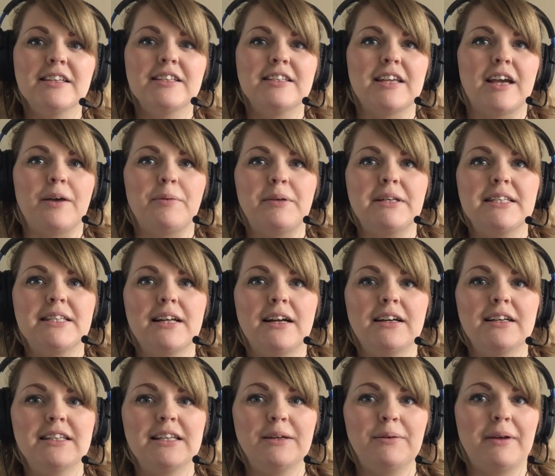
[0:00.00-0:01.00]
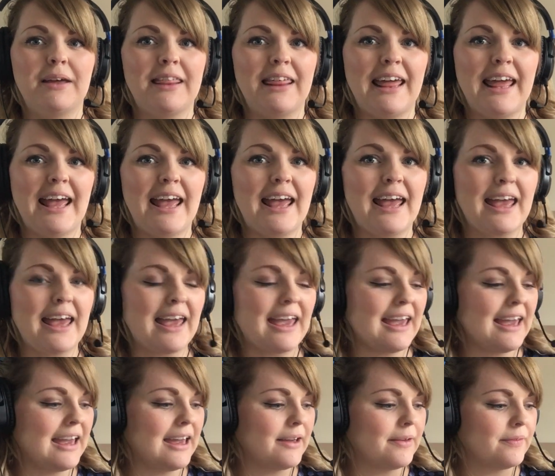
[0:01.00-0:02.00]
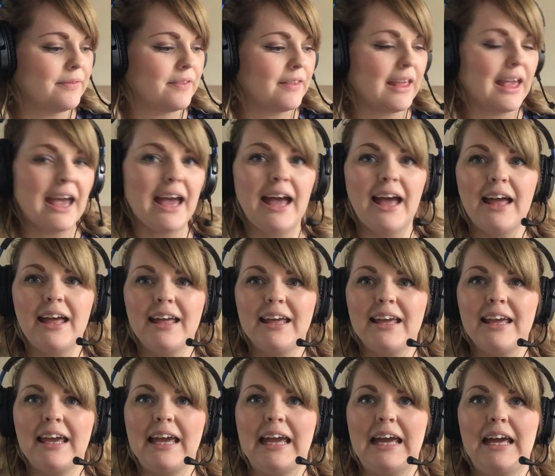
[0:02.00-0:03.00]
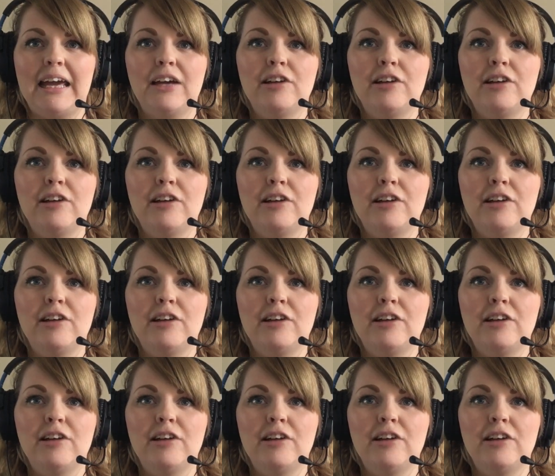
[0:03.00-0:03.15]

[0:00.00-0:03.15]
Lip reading: So we're starting with air. Ah, eh,